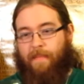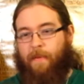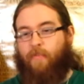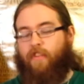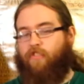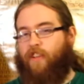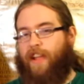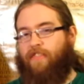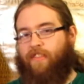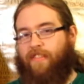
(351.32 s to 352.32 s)
And the music
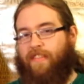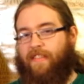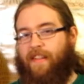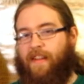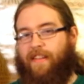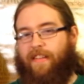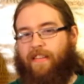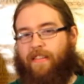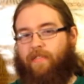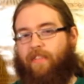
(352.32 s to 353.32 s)
changes. It's
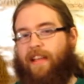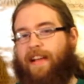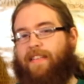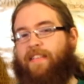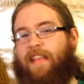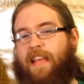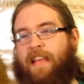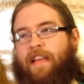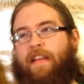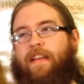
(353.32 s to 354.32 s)
not the
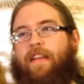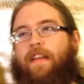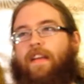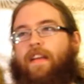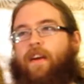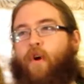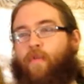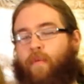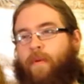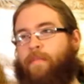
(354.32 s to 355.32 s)
relaxing
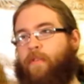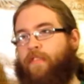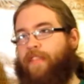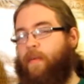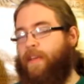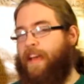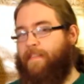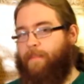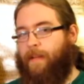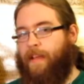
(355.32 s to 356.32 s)
overall music that
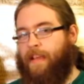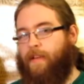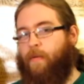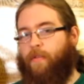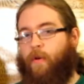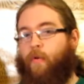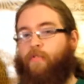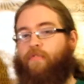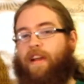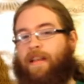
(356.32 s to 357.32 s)
we have playing, or the
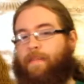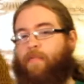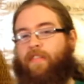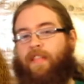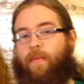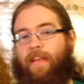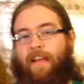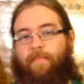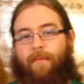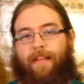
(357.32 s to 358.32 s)
horse riding music
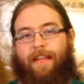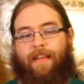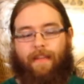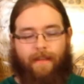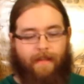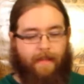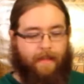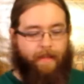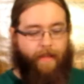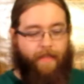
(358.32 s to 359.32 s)
that we have playing.
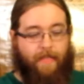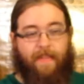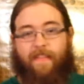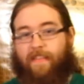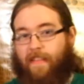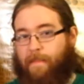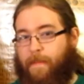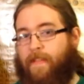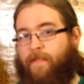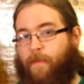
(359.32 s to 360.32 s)
This is
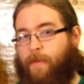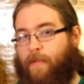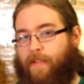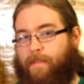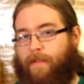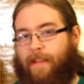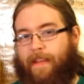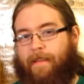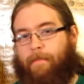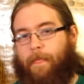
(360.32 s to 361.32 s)
suspenseful music
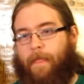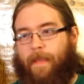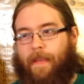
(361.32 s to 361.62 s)
playing.